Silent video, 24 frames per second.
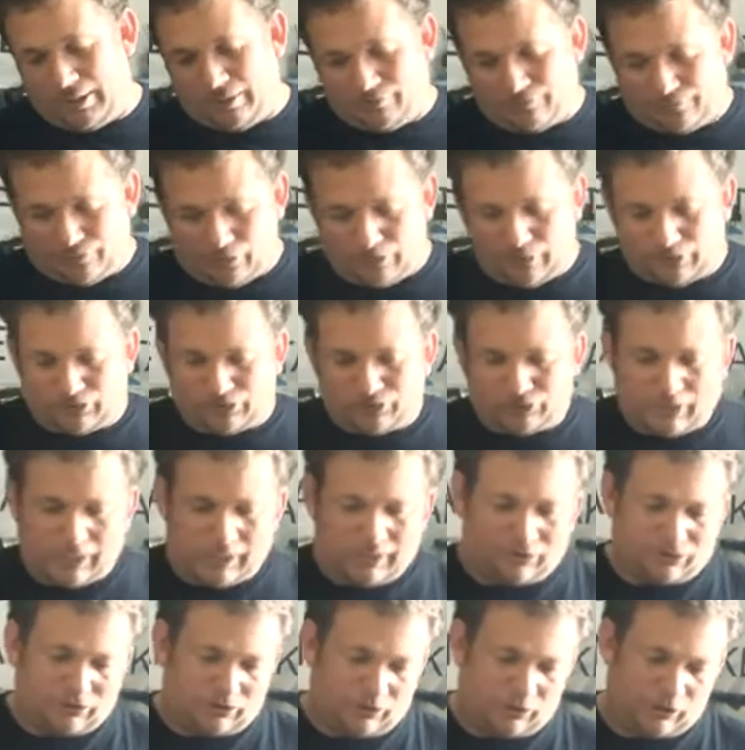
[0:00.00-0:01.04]
for the
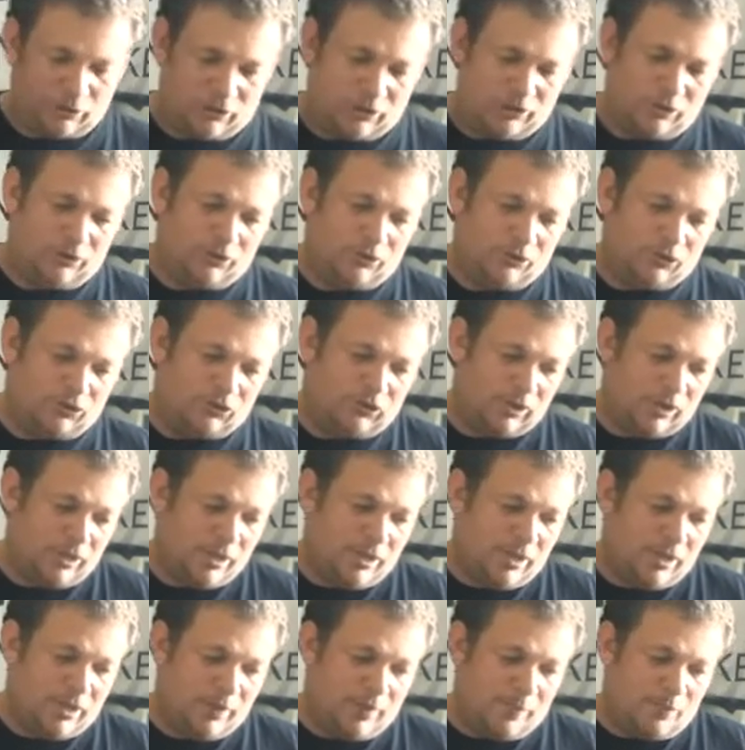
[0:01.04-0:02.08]
sights that are used,
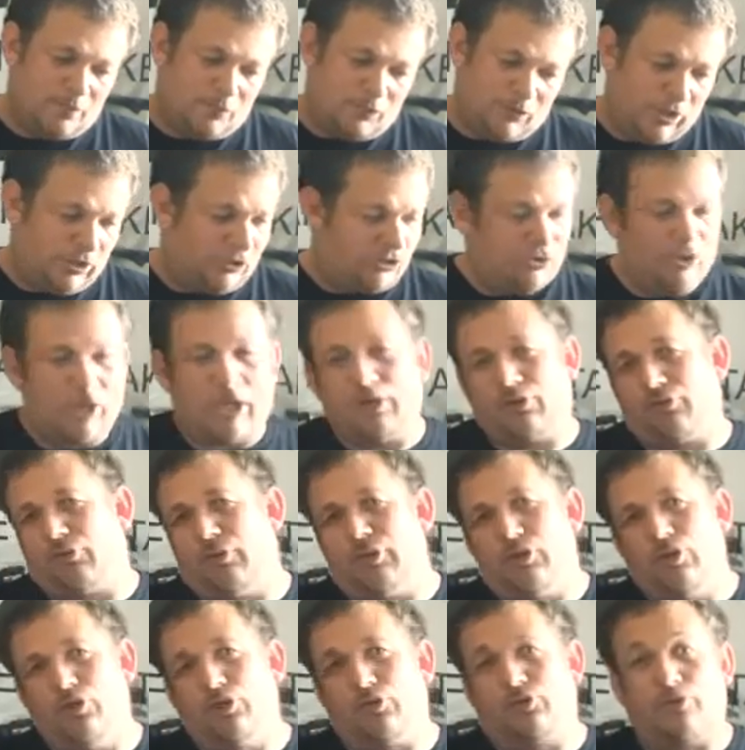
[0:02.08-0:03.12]
these sights are
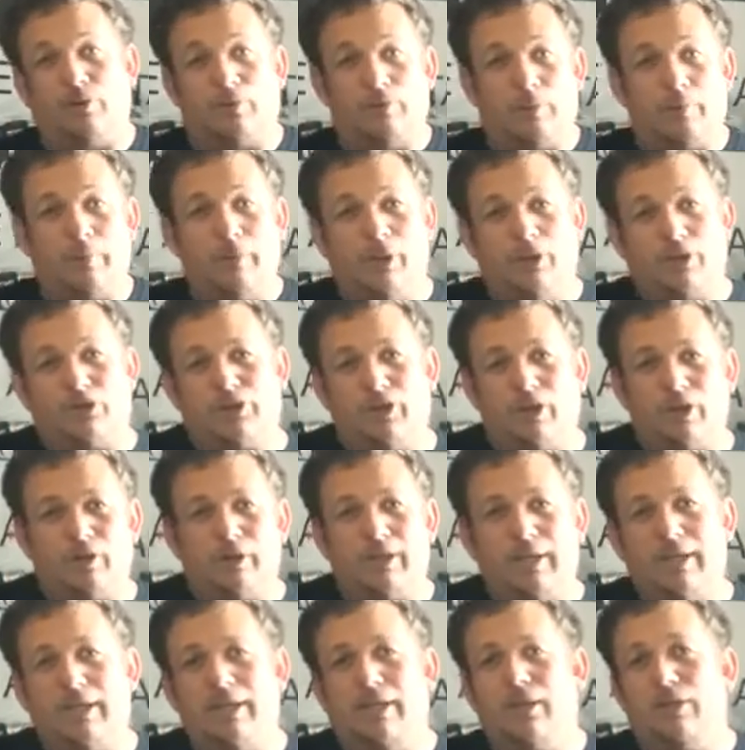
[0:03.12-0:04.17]
used from the
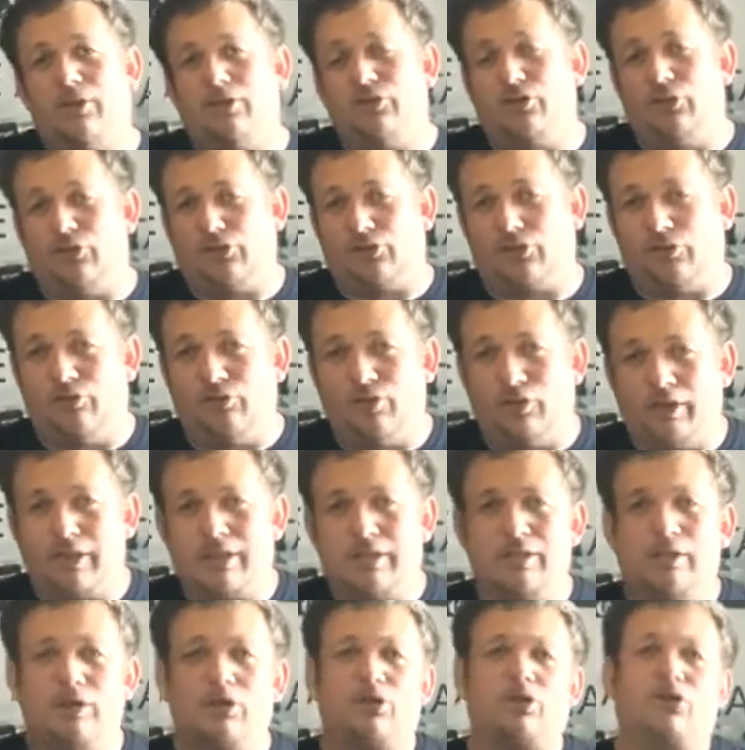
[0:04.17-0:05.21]
military to civilian
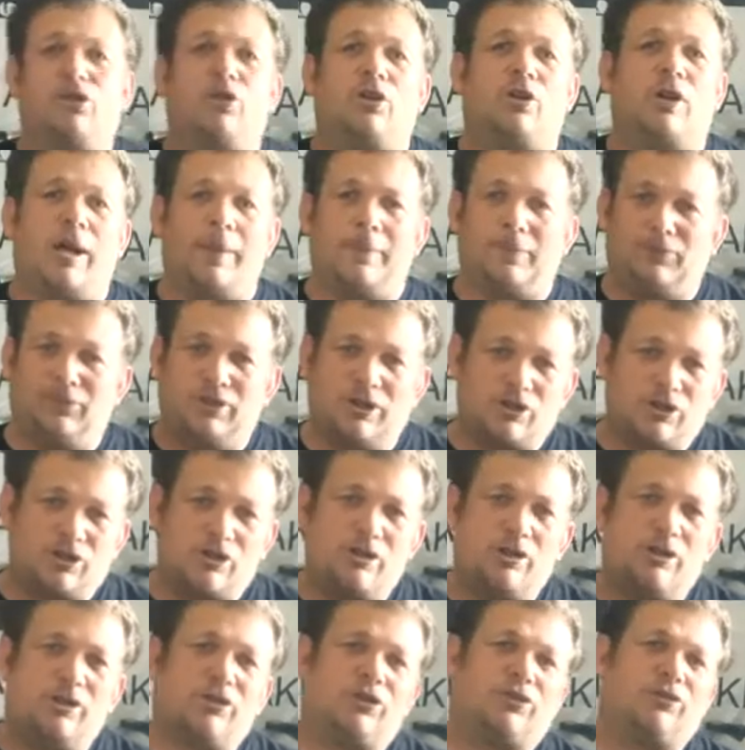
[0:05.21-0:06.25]
use to competition
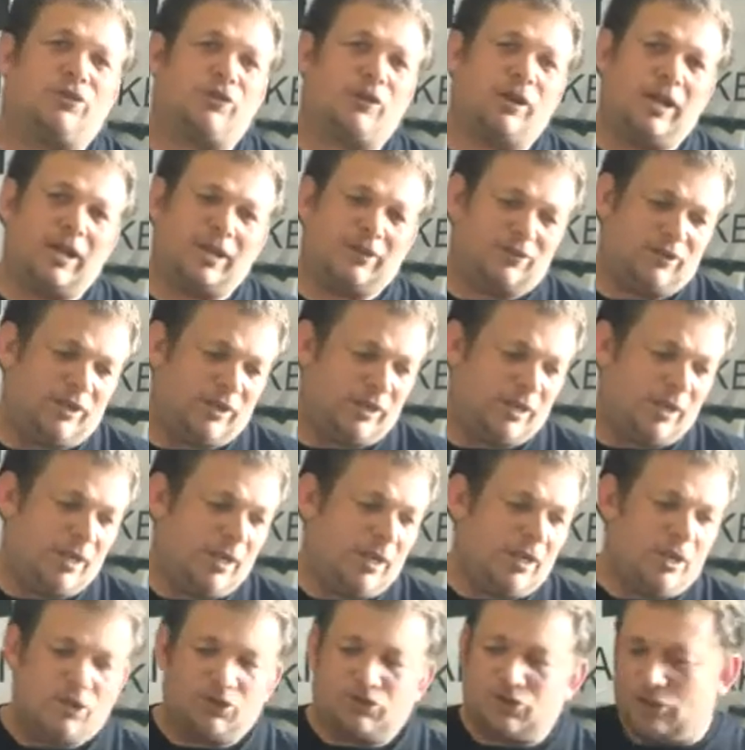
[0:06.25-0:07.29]
use for hunting.
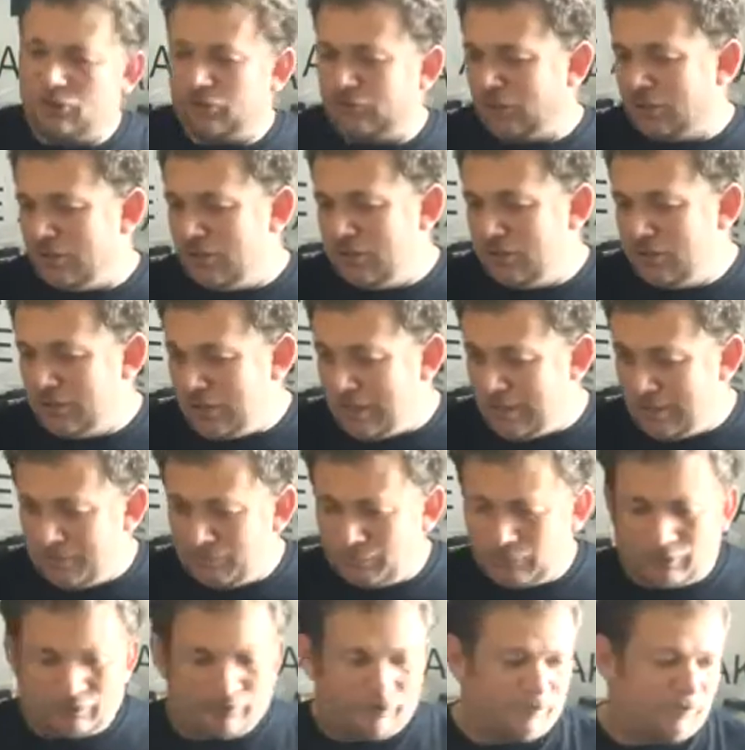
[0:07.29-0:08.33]
So there's a
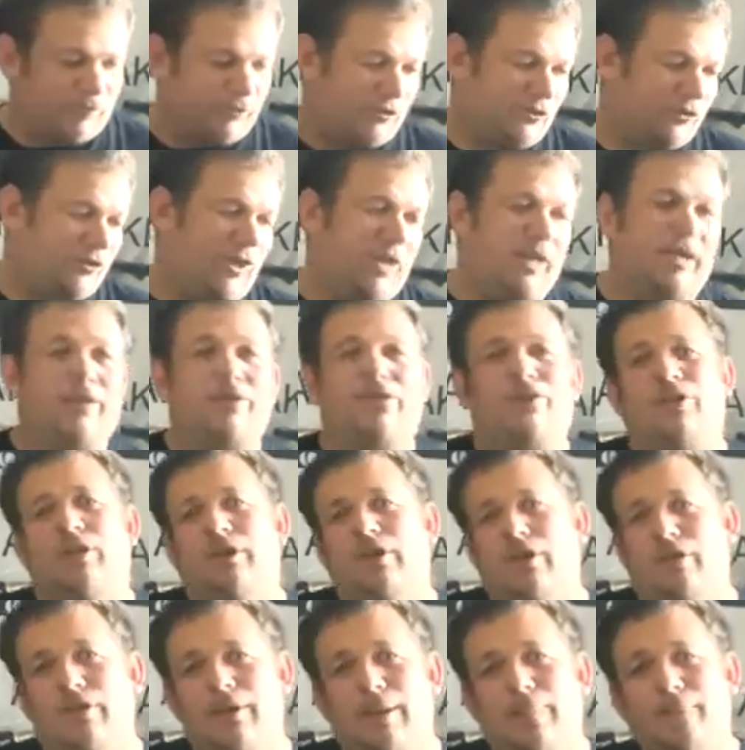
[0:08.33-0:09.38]
number of different sights
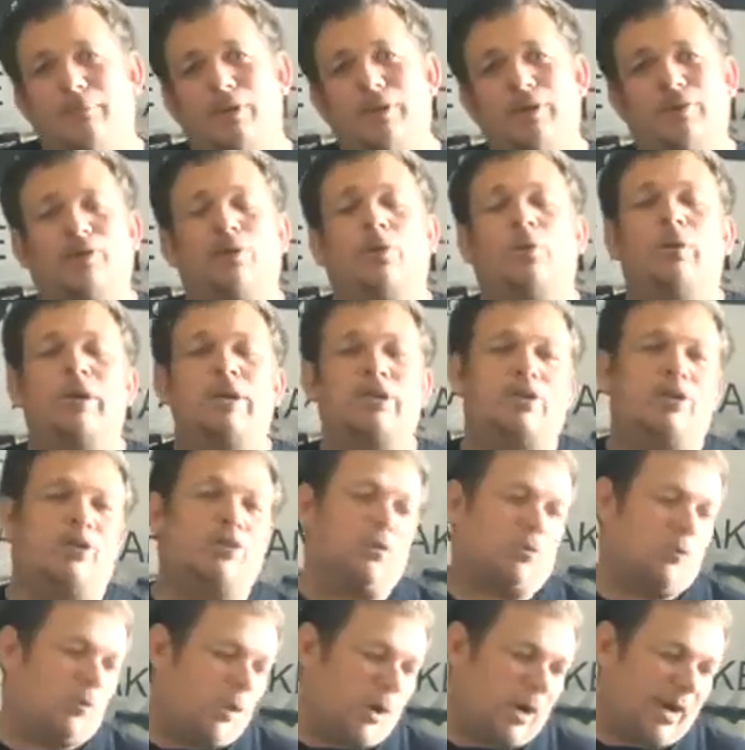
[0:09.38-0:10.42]
and a number of different reasons
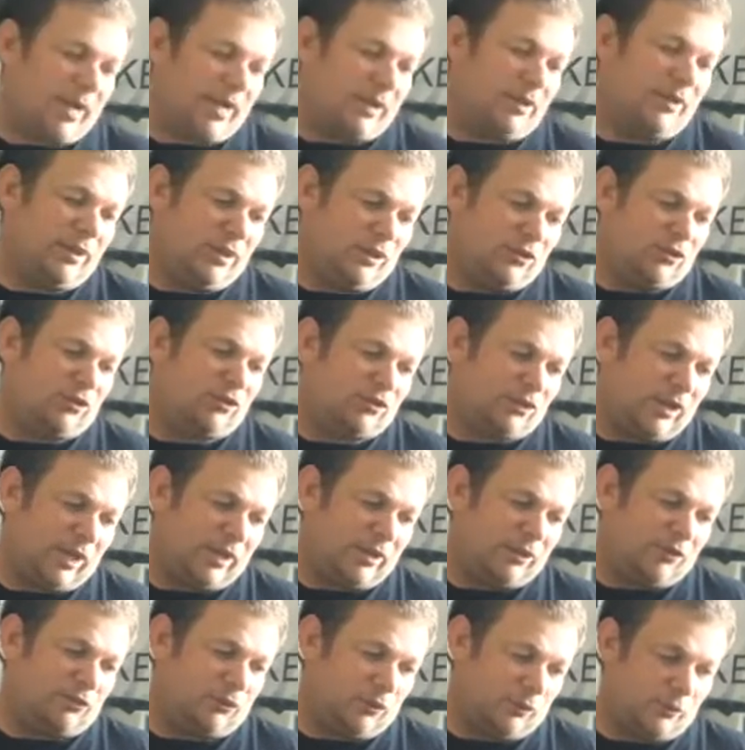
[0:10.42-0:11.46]
why these
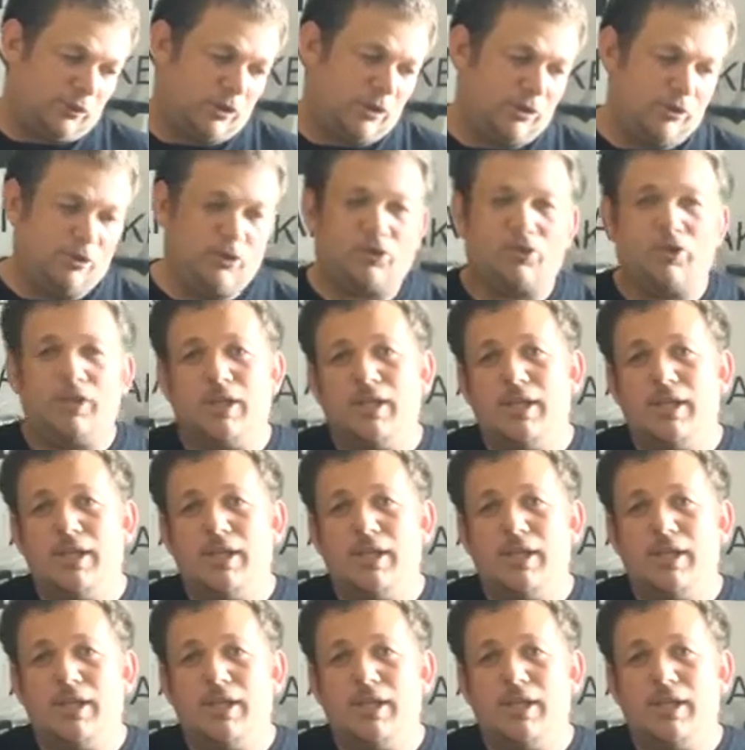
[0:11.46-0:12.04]
sights were used